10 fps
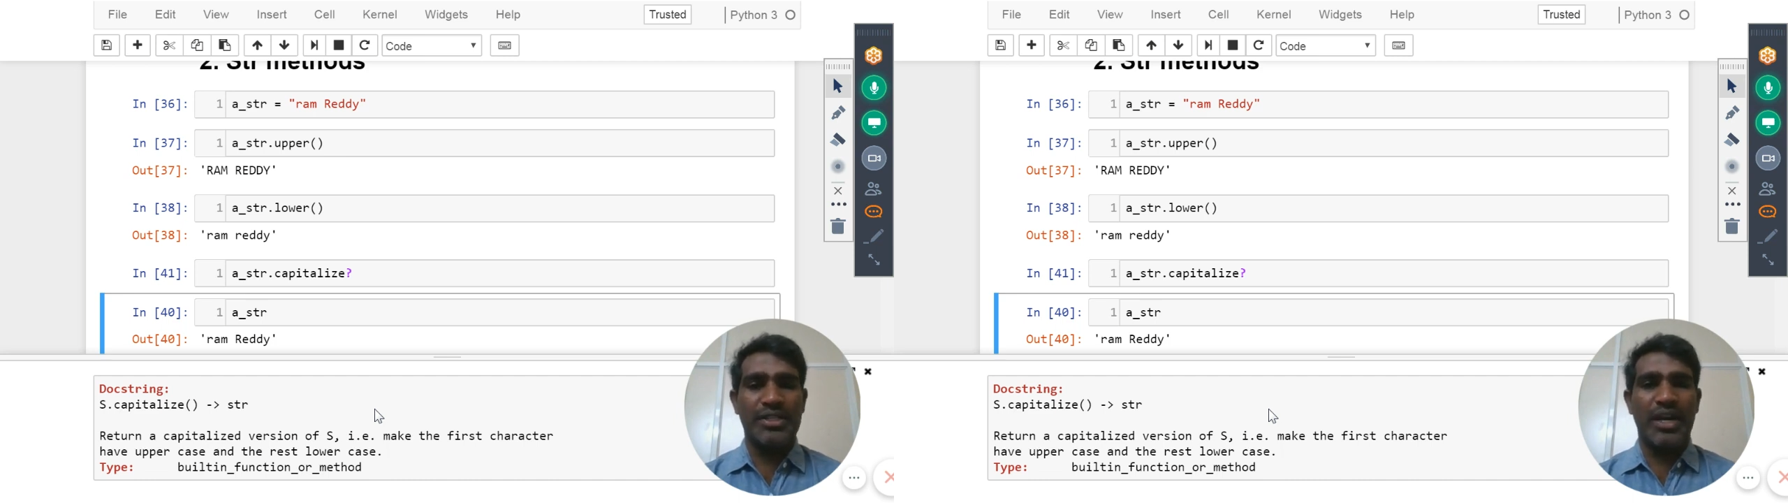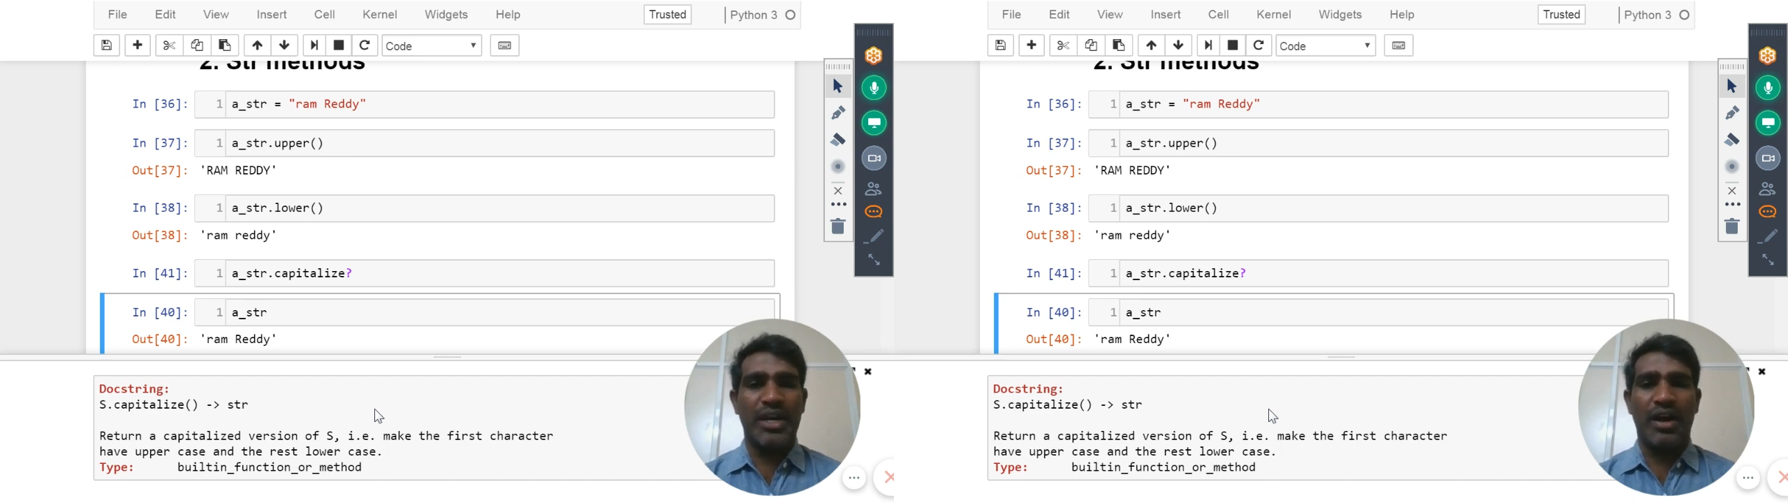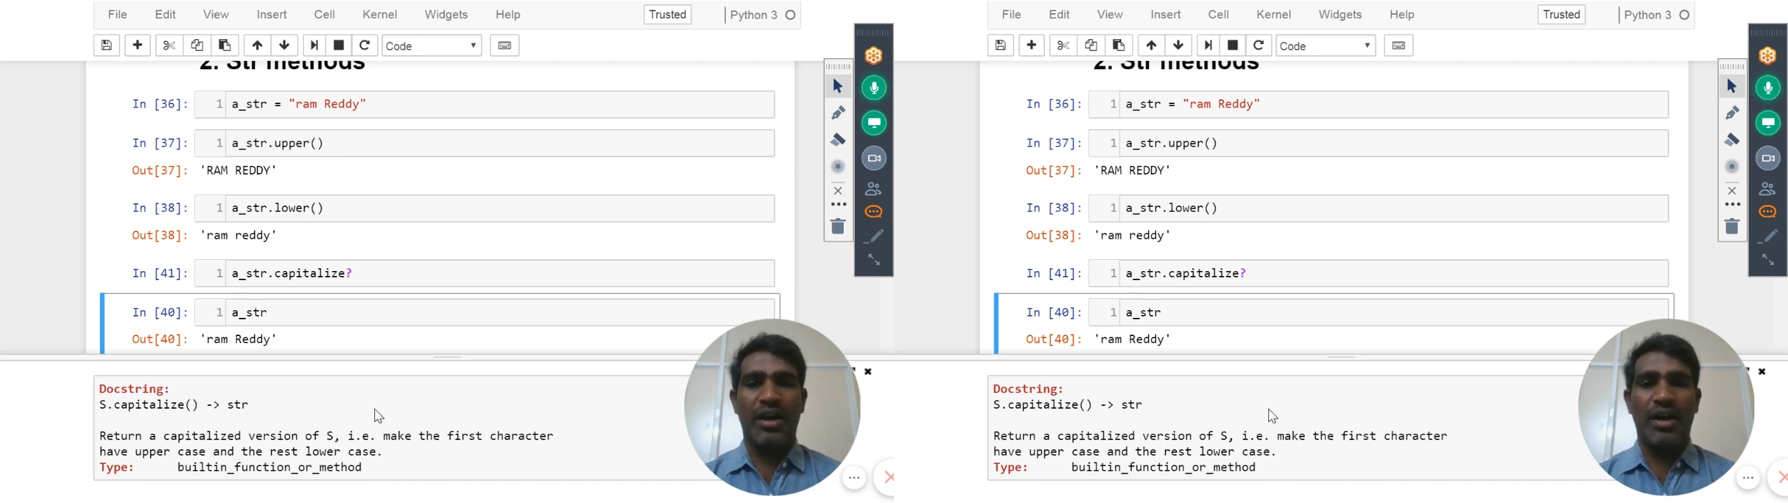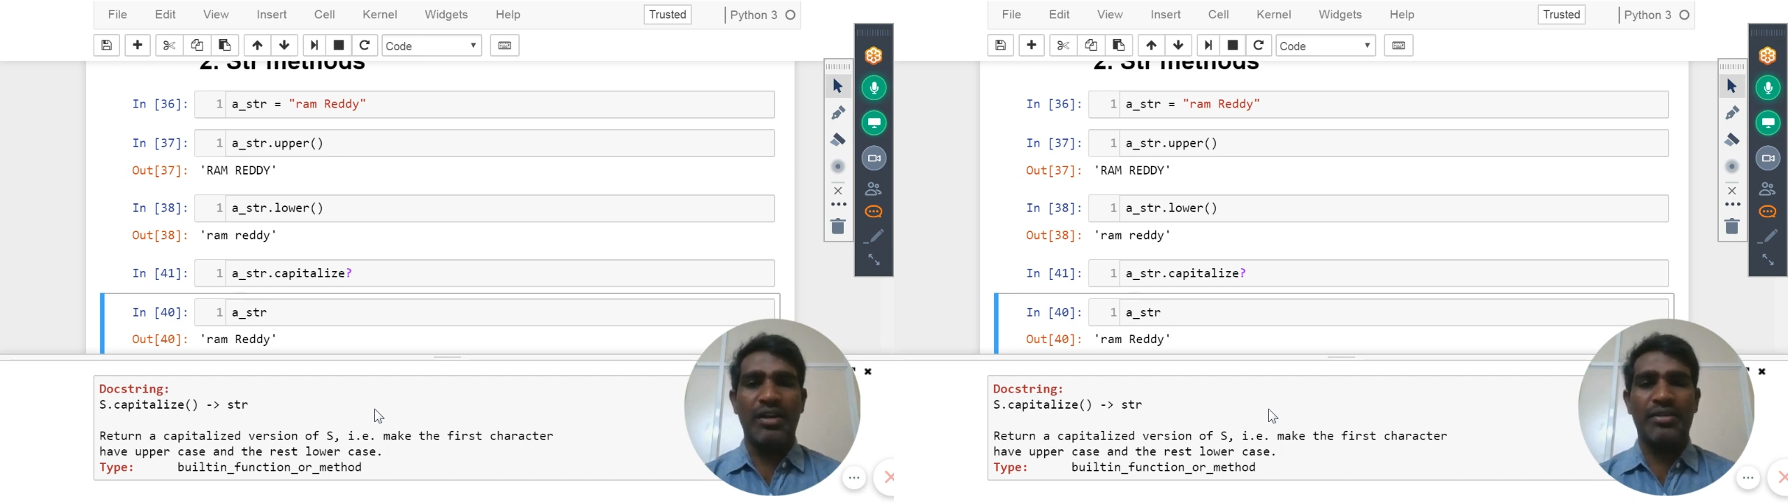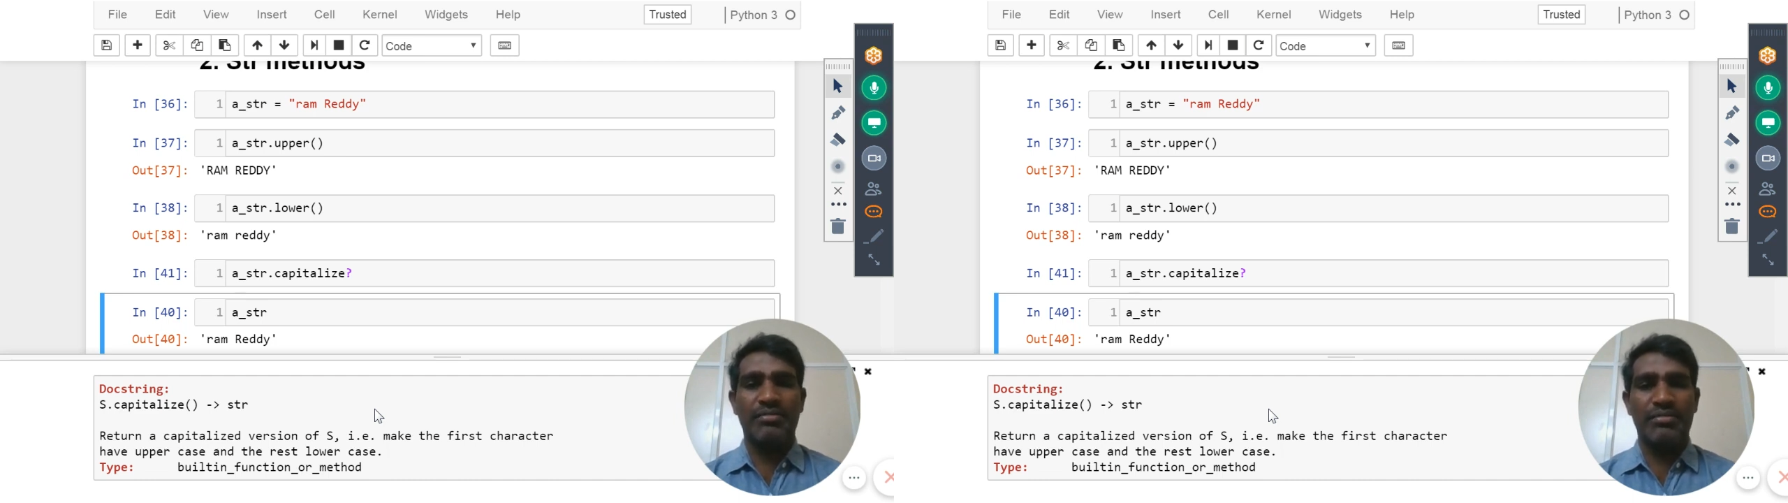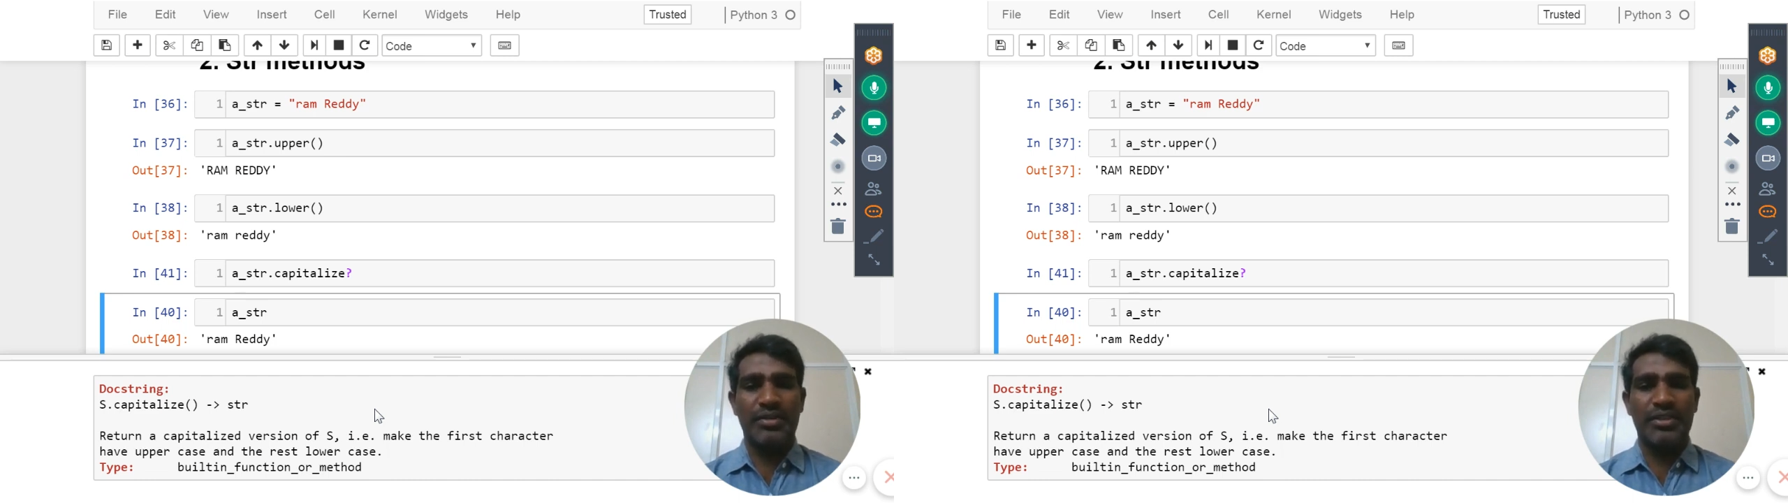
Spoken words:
It's not all.